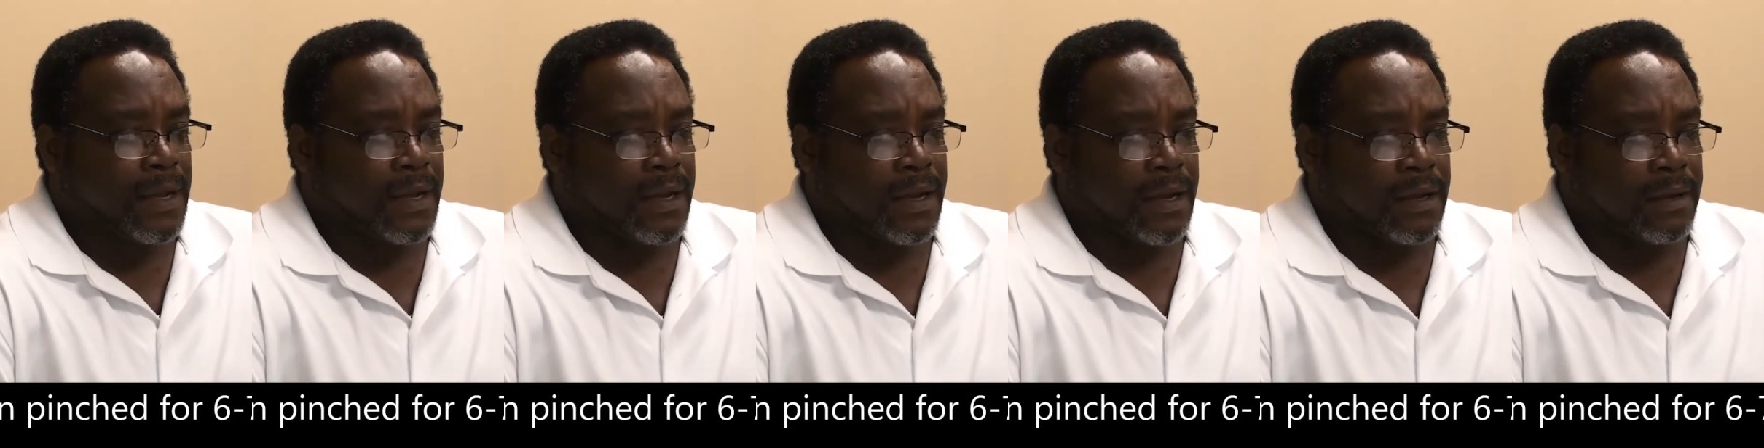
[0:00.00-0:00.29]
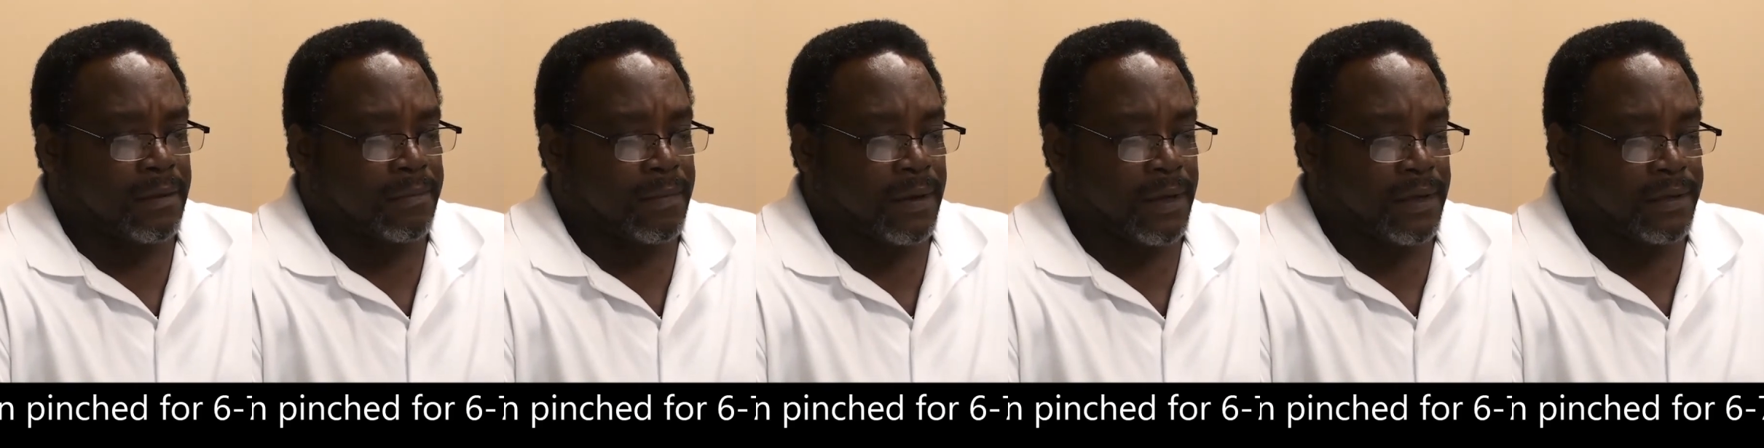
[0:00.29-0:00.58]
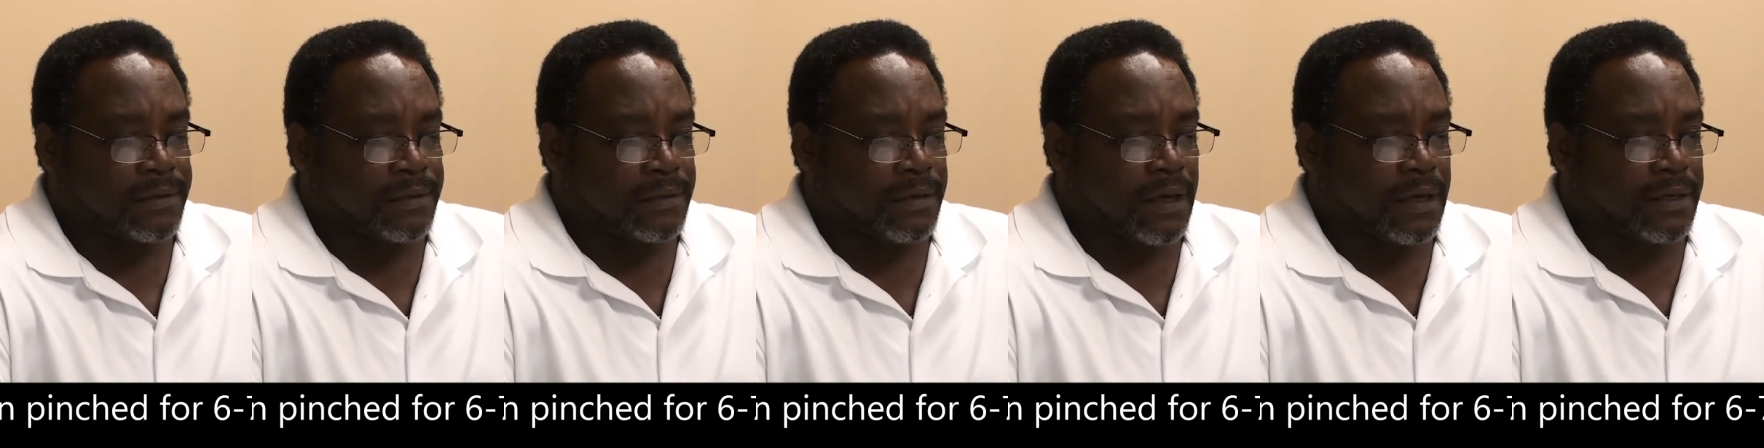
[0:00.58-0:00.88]
Yeah, um,
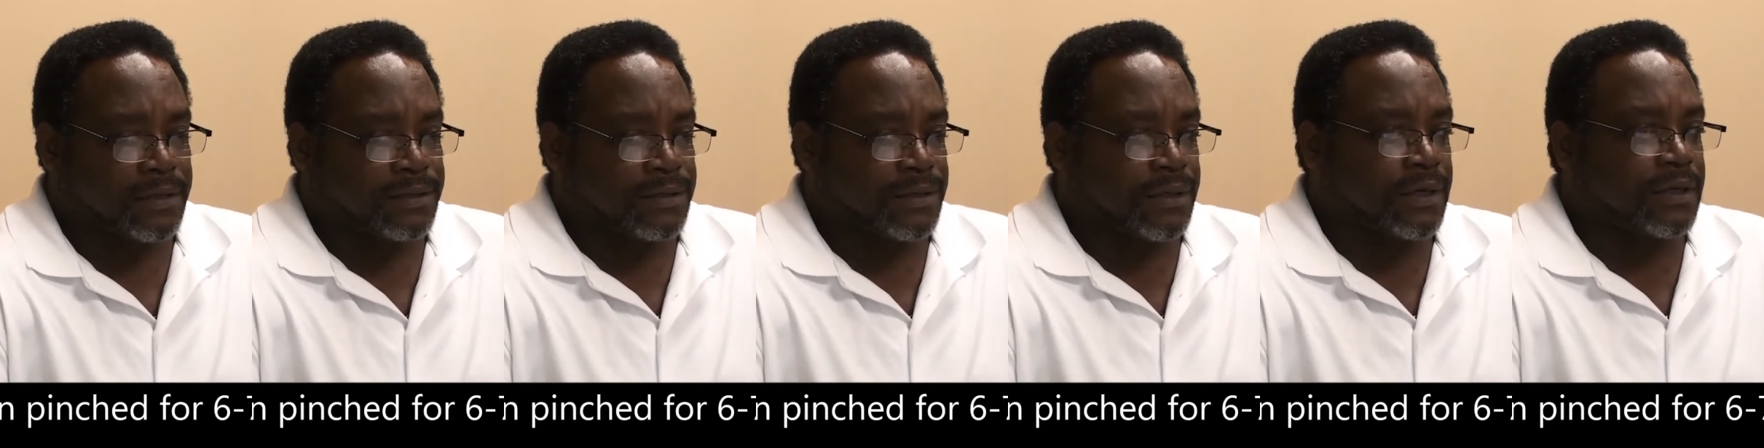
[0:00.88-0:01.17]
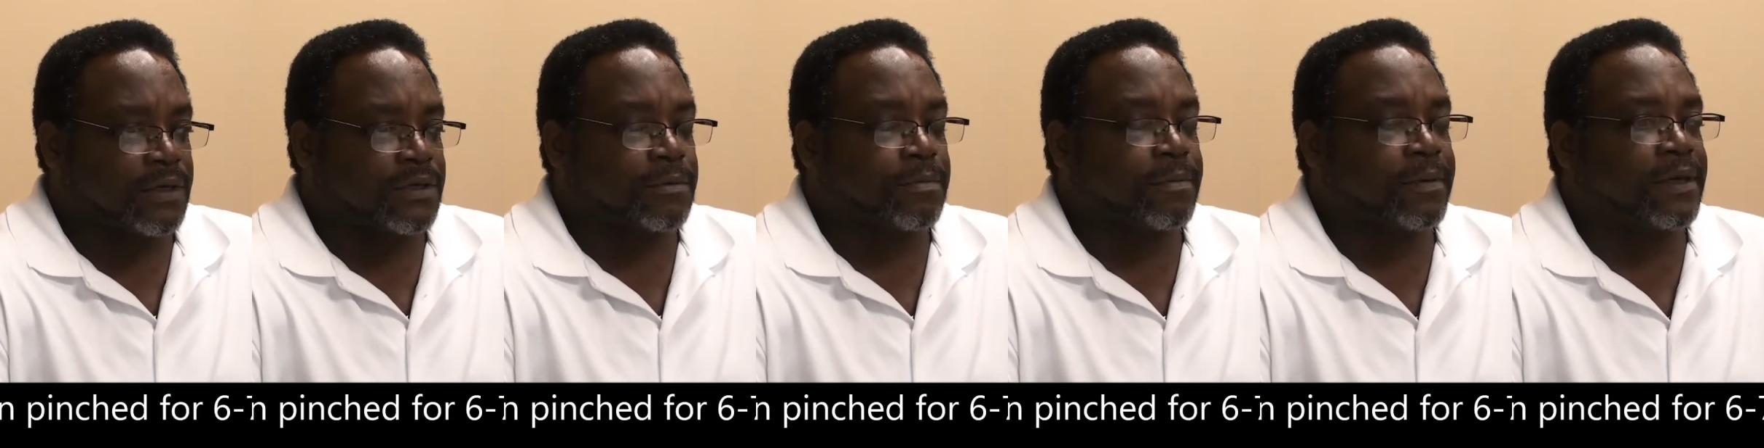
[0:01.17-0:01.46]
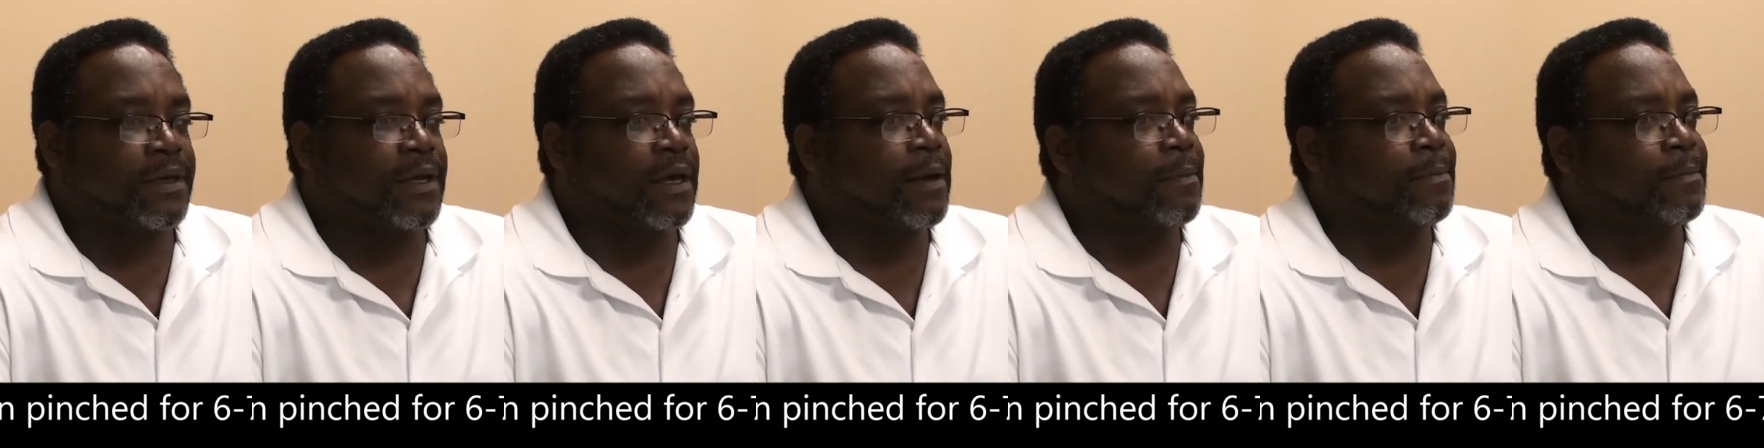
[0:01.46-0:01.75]
I'd say it's
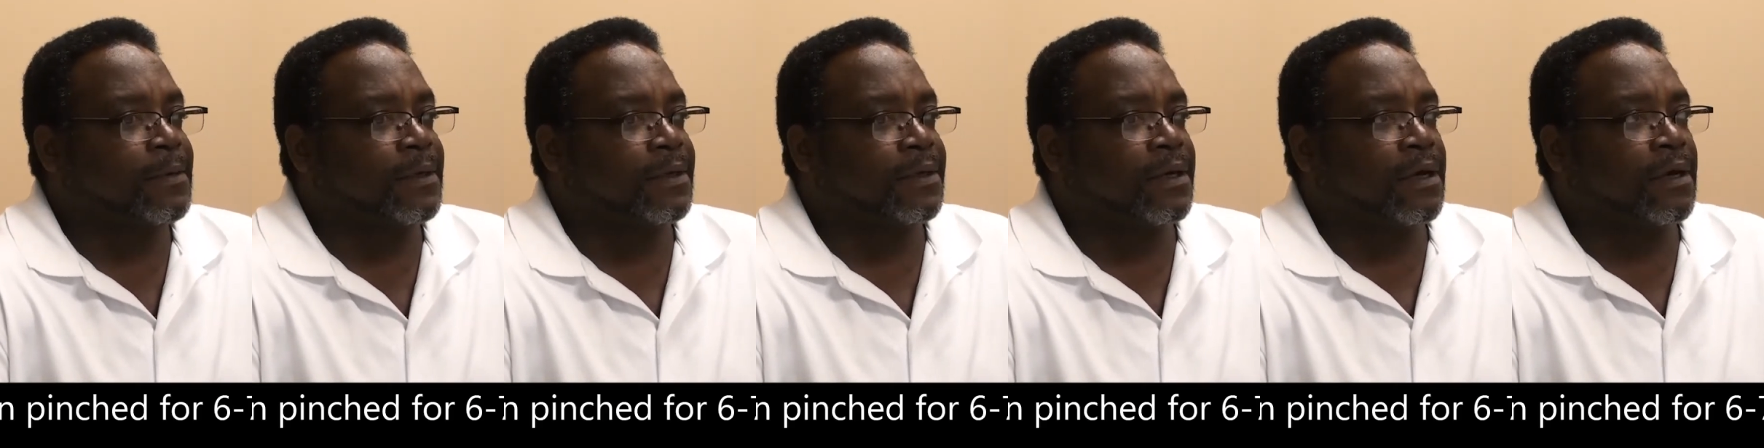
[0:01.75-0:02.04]
been happening